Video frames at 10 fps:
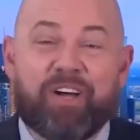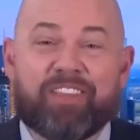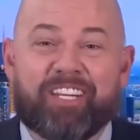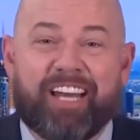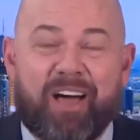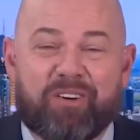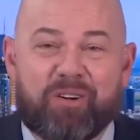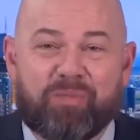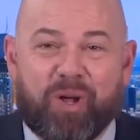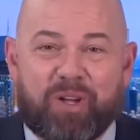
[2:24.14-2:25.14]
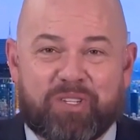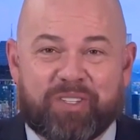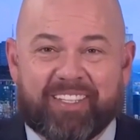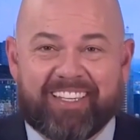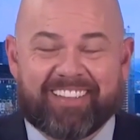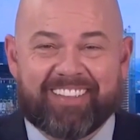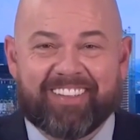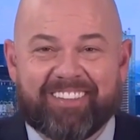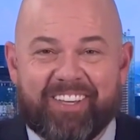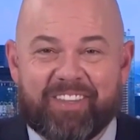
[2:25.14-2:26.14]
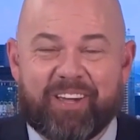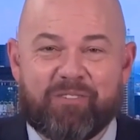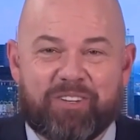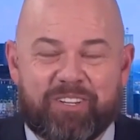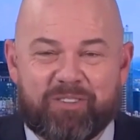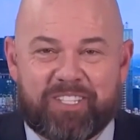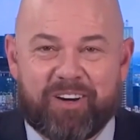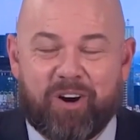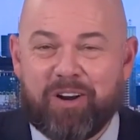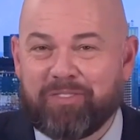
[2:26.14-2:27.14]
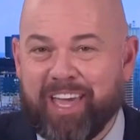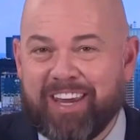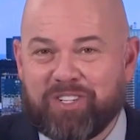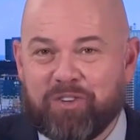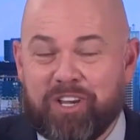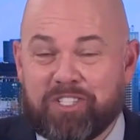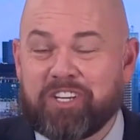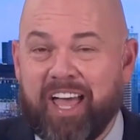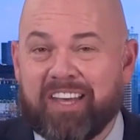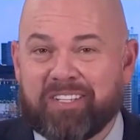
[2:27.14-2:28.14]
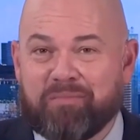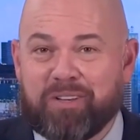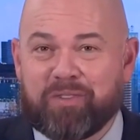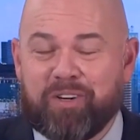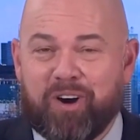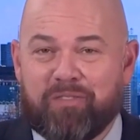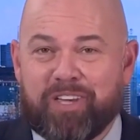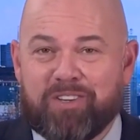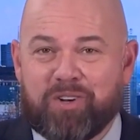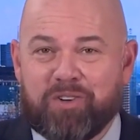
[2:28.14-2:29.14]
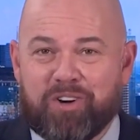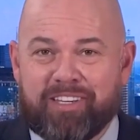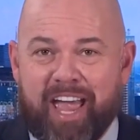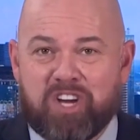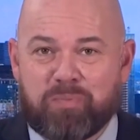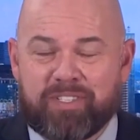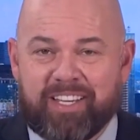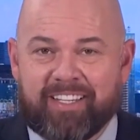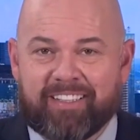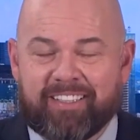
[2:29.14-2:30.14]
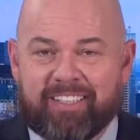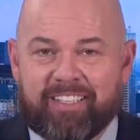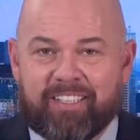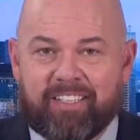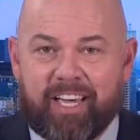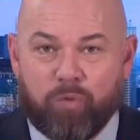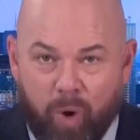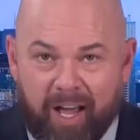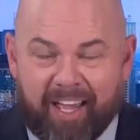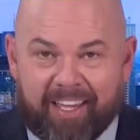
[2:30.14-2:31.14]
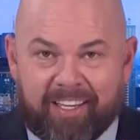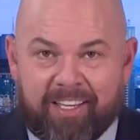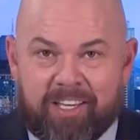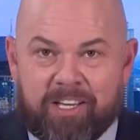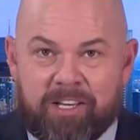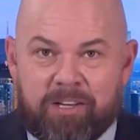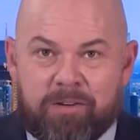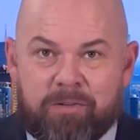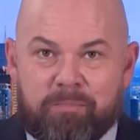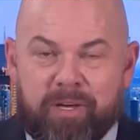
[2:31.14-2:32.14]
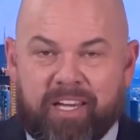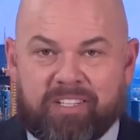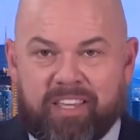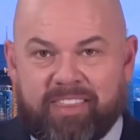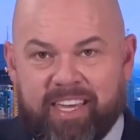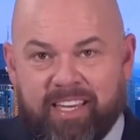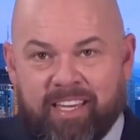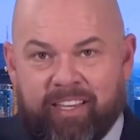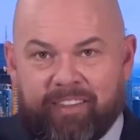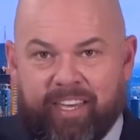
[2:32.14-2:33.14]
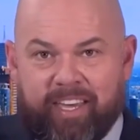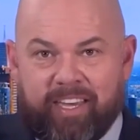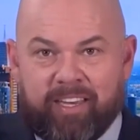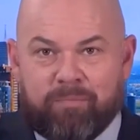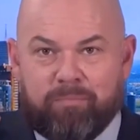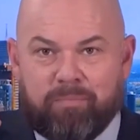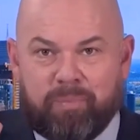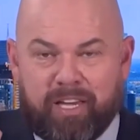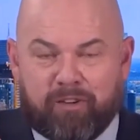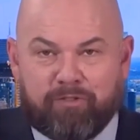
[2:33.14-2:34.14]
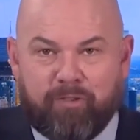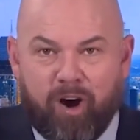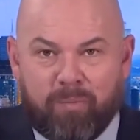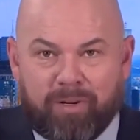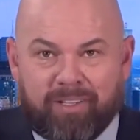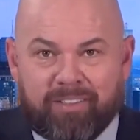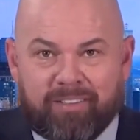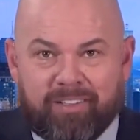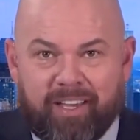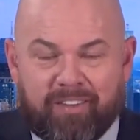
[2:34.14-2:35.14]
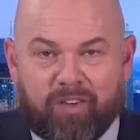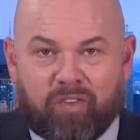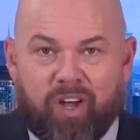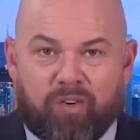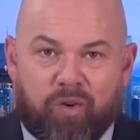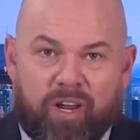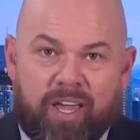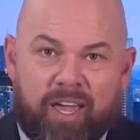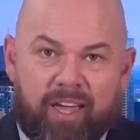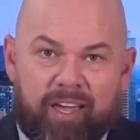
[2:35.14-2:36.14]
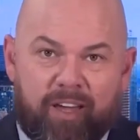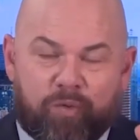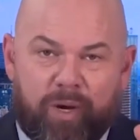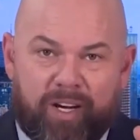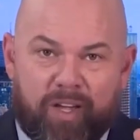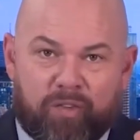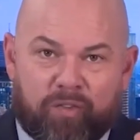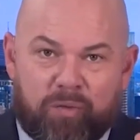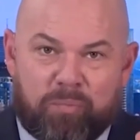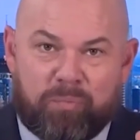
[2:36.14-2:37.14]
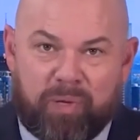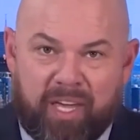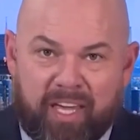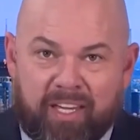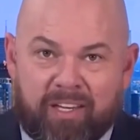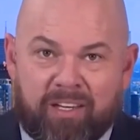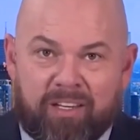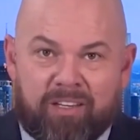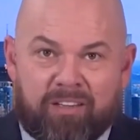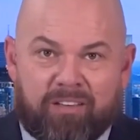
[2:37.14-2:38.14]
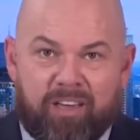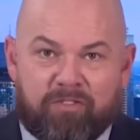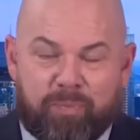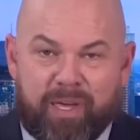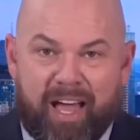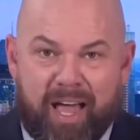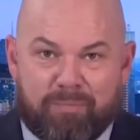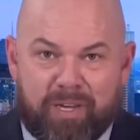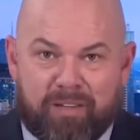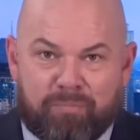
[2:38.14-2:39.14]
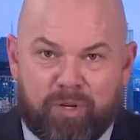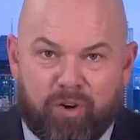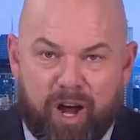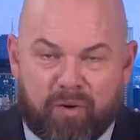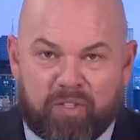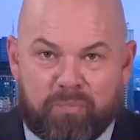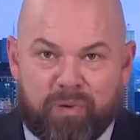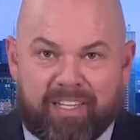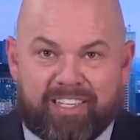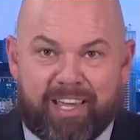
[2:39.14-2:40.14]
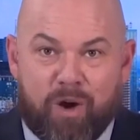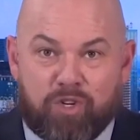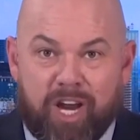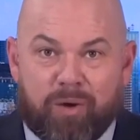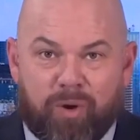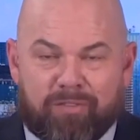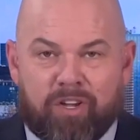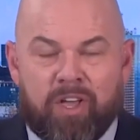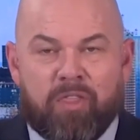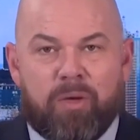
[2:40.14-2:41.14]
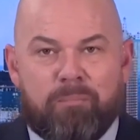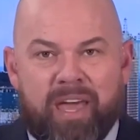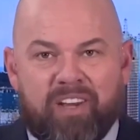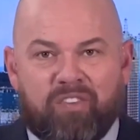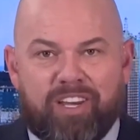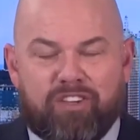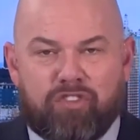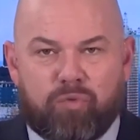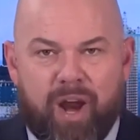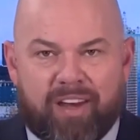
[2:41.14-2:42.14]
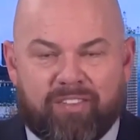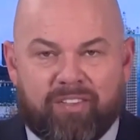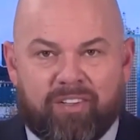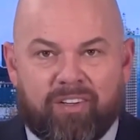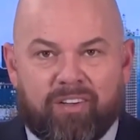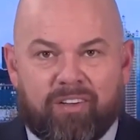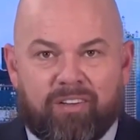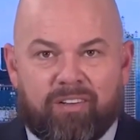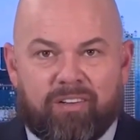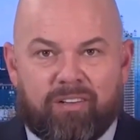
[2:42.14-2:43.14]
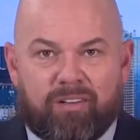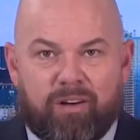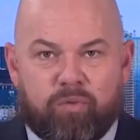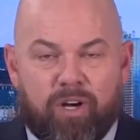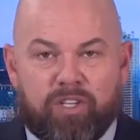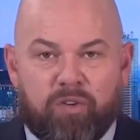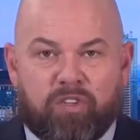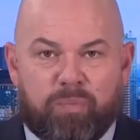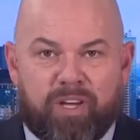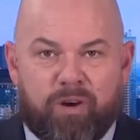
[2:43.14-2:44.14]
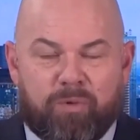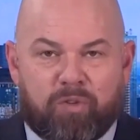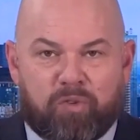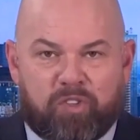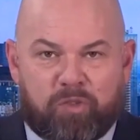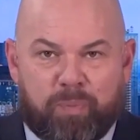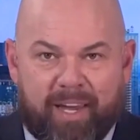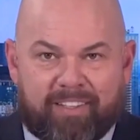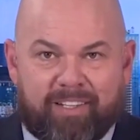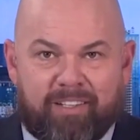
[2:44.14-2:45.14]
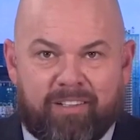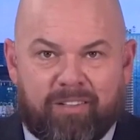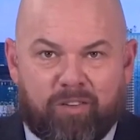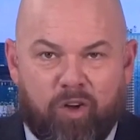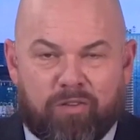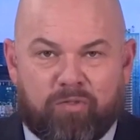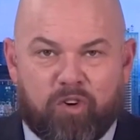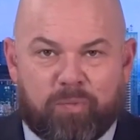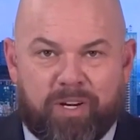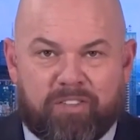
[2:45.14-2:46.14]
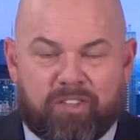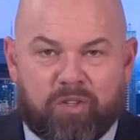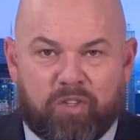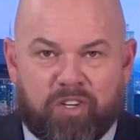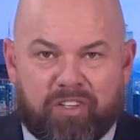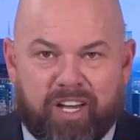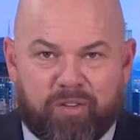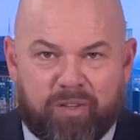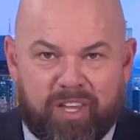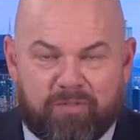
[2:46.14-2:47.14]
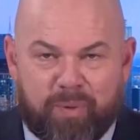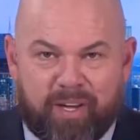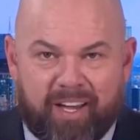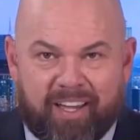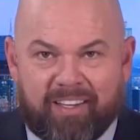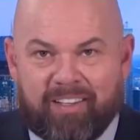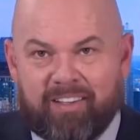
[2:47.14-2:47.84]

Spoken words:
got the louder applause, you think, in there? You think was that RFK Jr.? It's a toss-up between RFK Jr. and Kash Patel. And why? Because I think the big pharma in this country, as well as big FBI, big bureaucracy, big DOJ, whatever, the menacing threat of what used to be our most respected law enforcement institution in the country, the FBI,